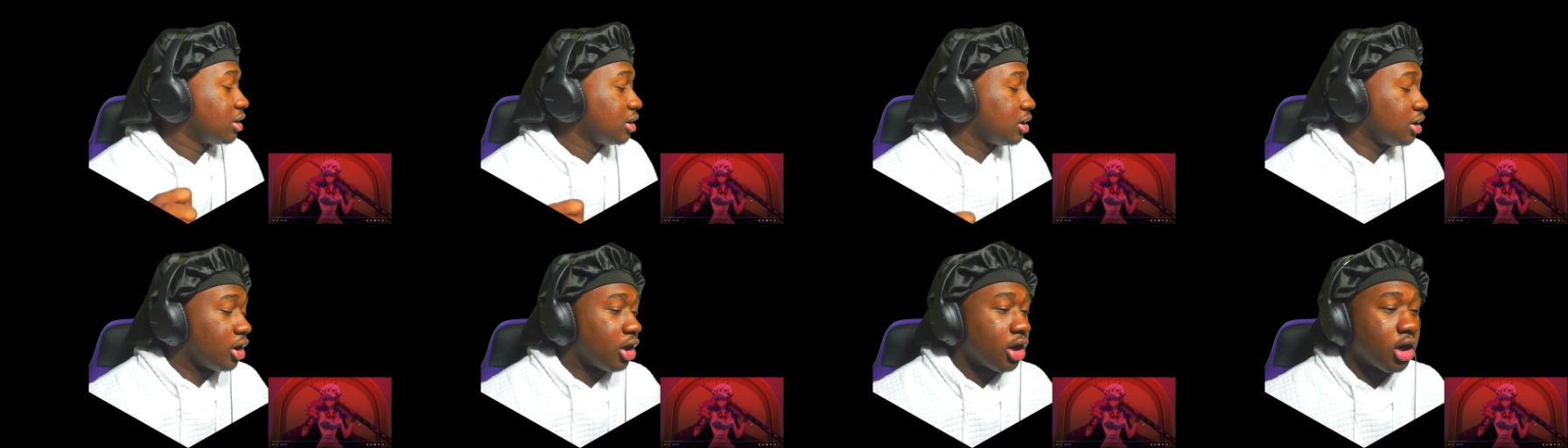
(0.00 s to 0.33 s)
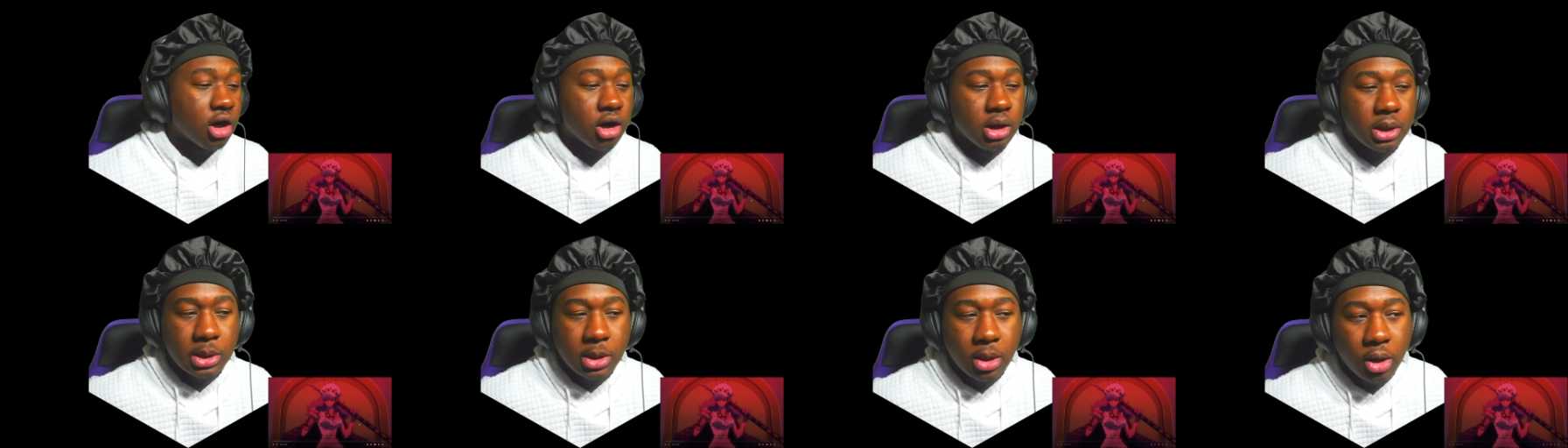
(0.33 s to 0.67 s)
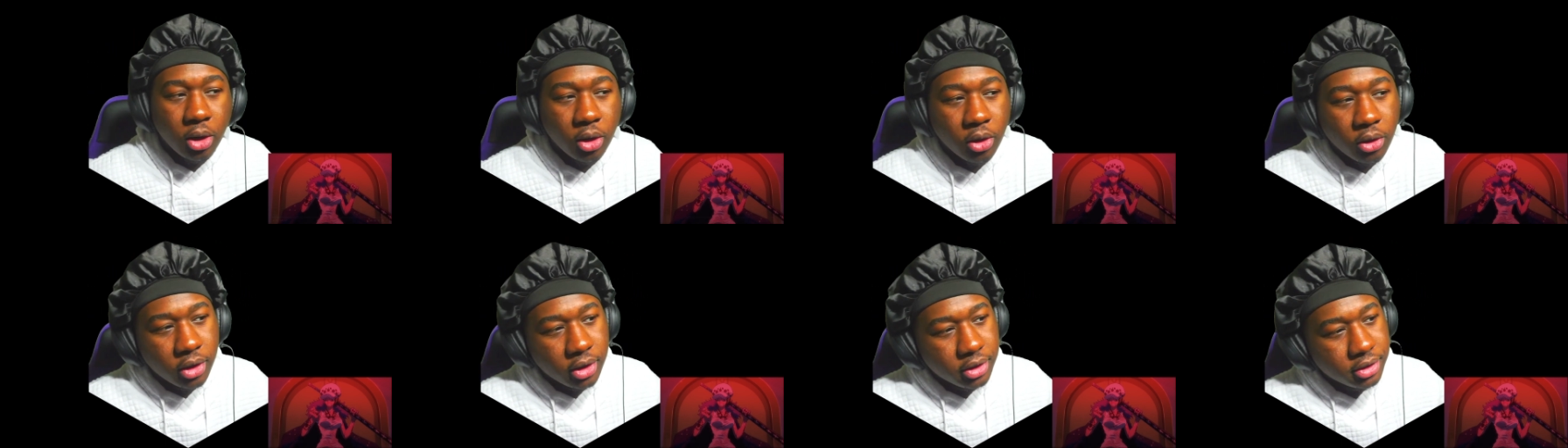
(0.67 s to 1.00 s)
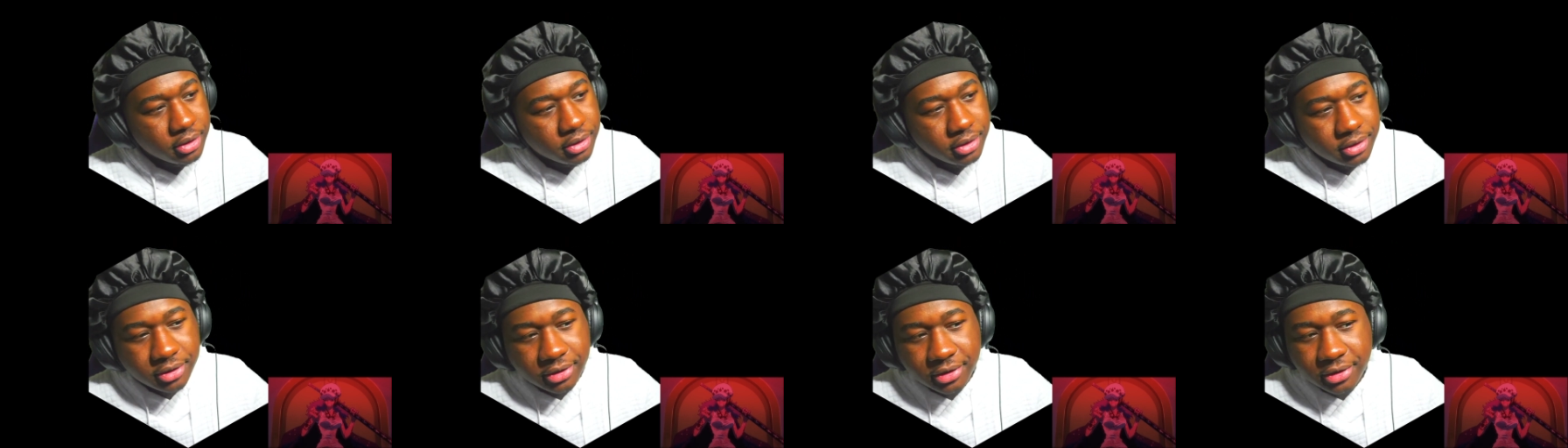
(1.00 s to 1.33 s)
Oh Lord.
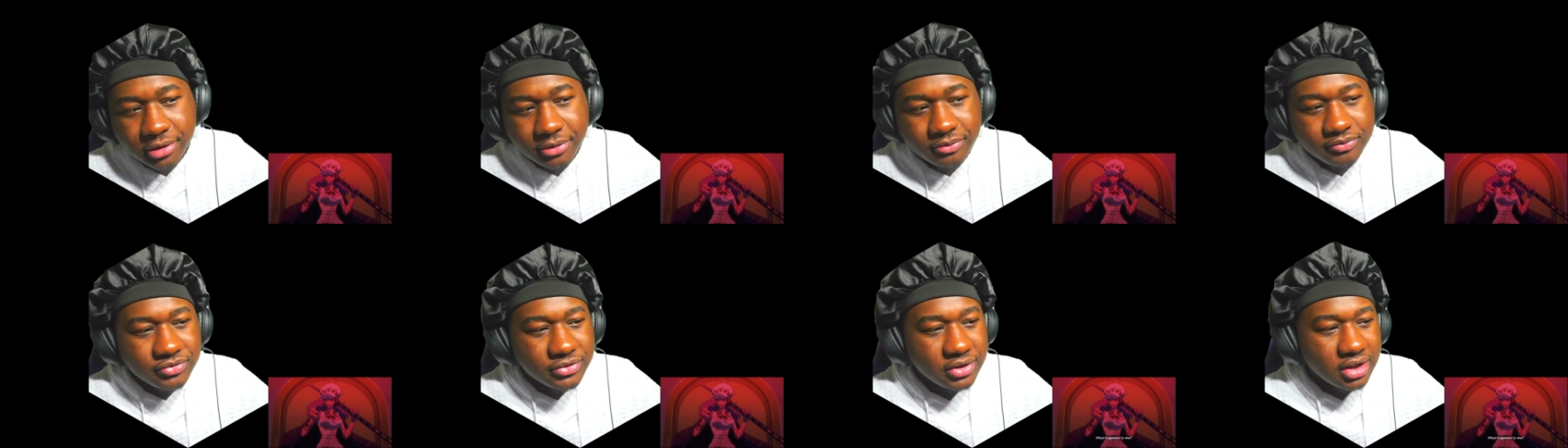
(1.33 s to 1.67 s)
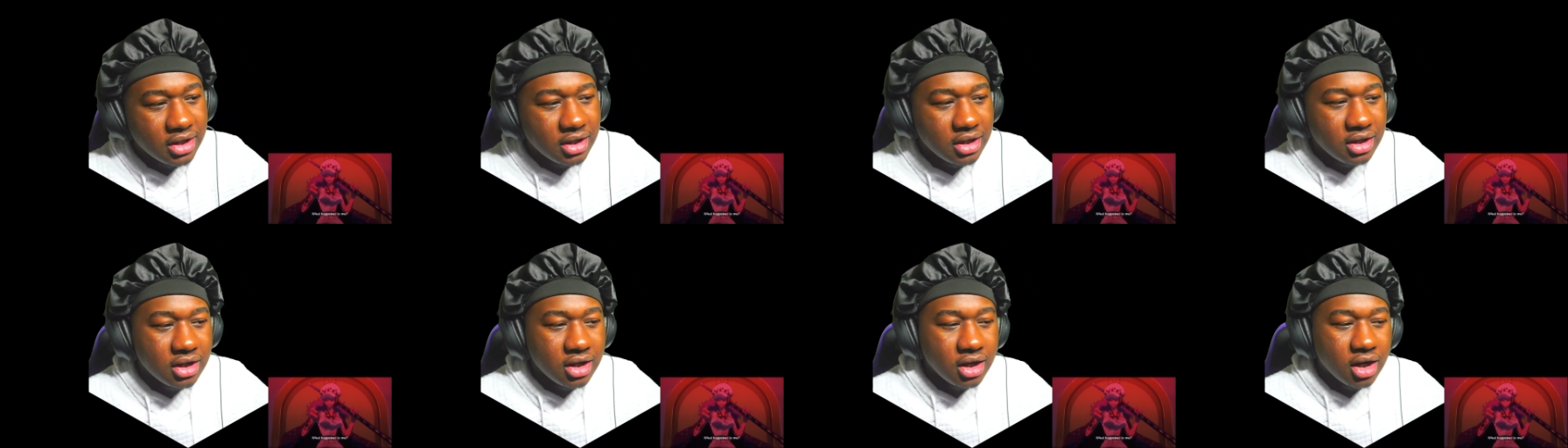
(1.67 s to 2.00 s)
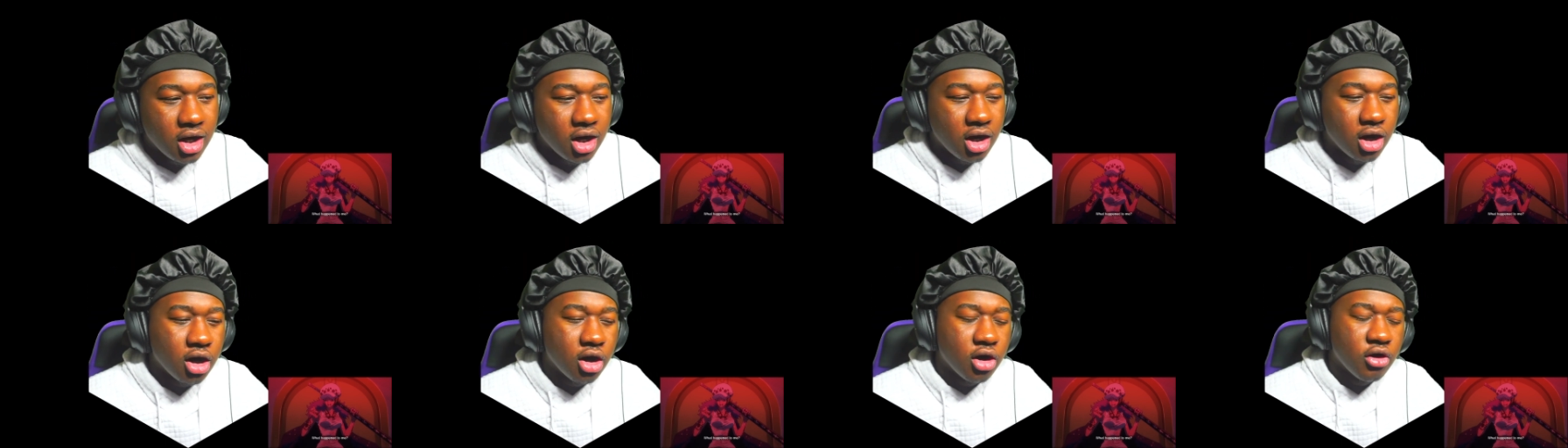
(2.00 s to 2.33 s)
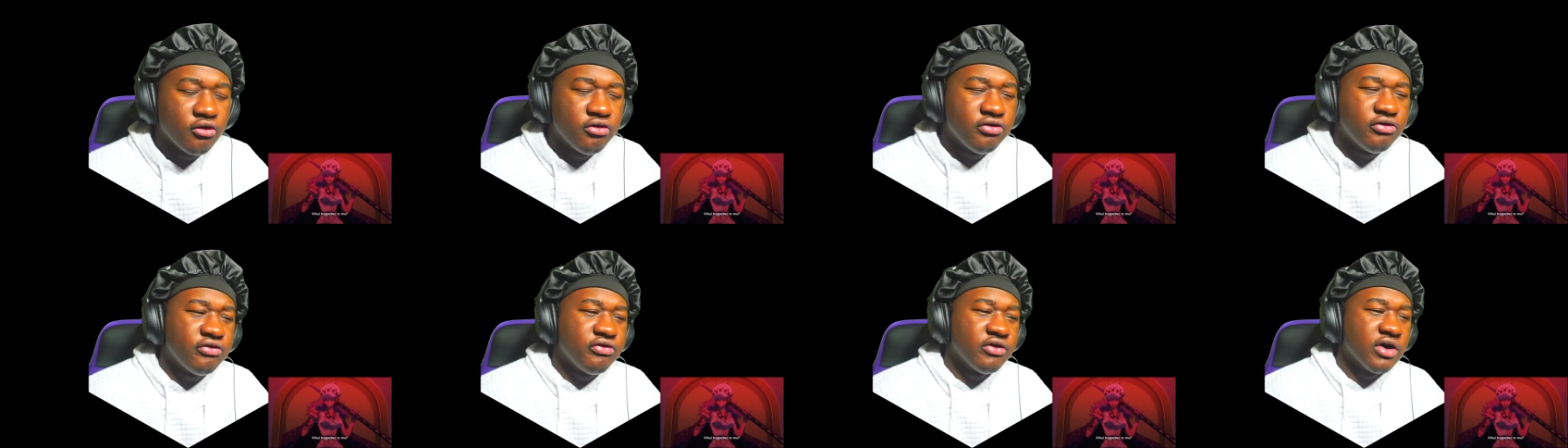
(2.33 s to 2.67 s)
Oh
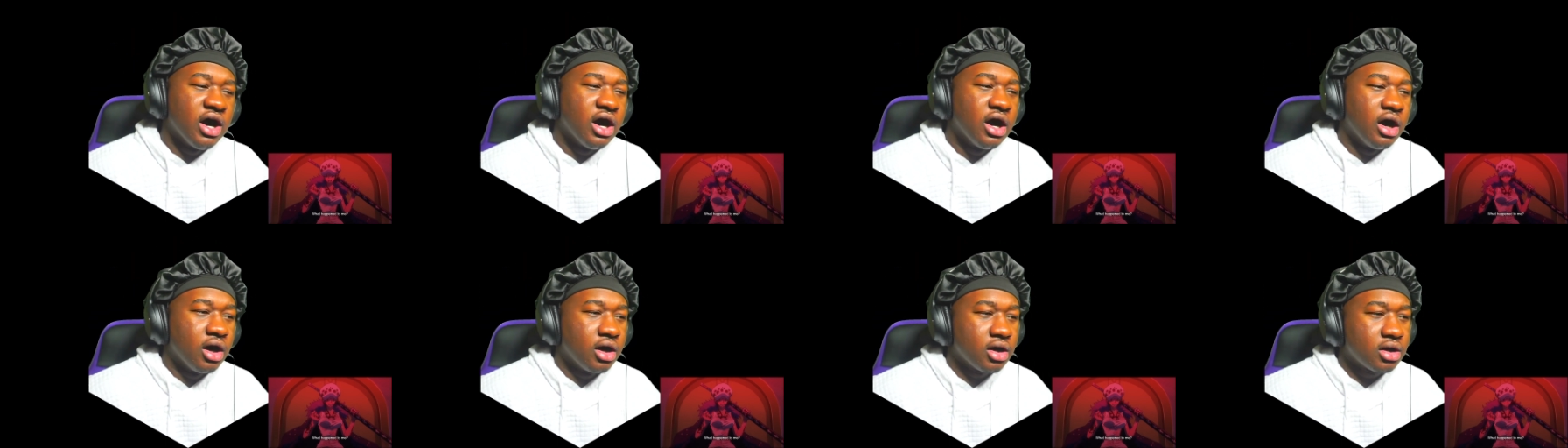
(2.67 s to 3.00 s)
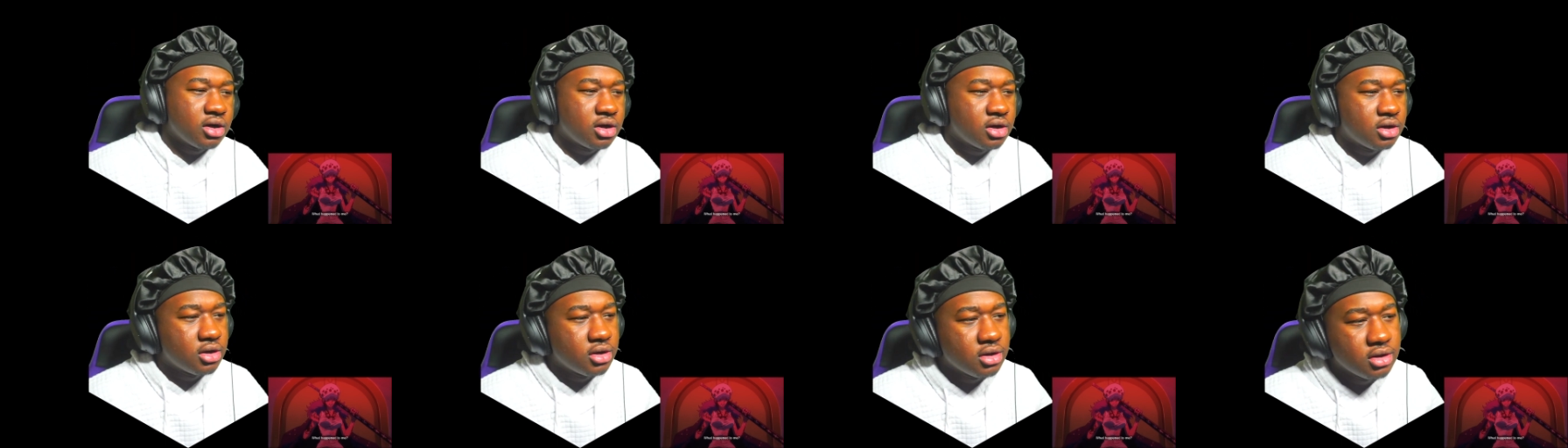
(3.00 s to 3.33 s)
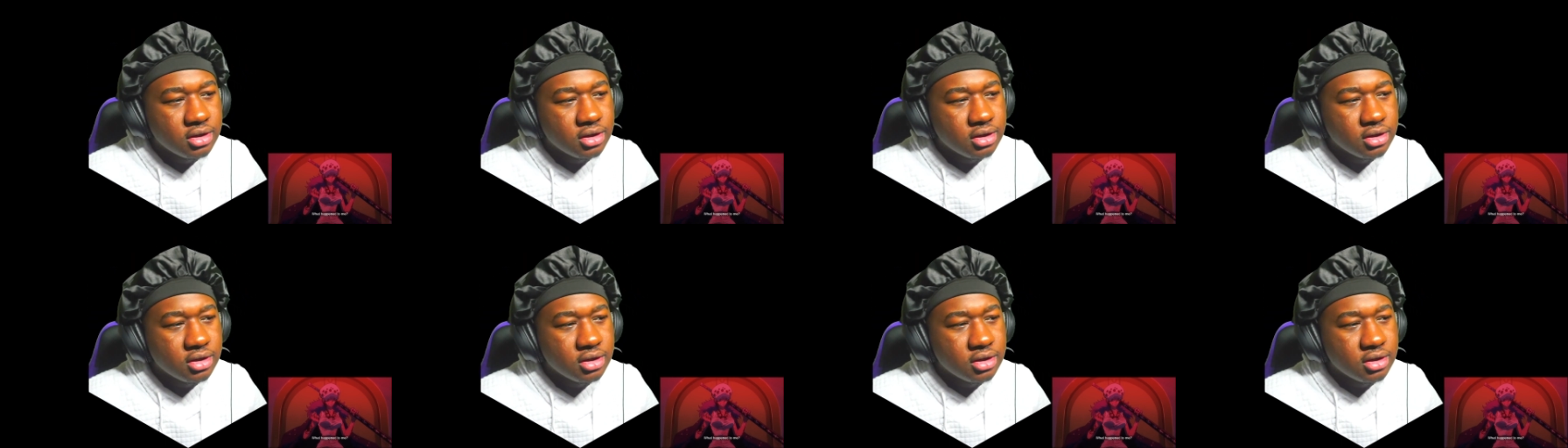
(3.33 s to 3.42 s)
fuck.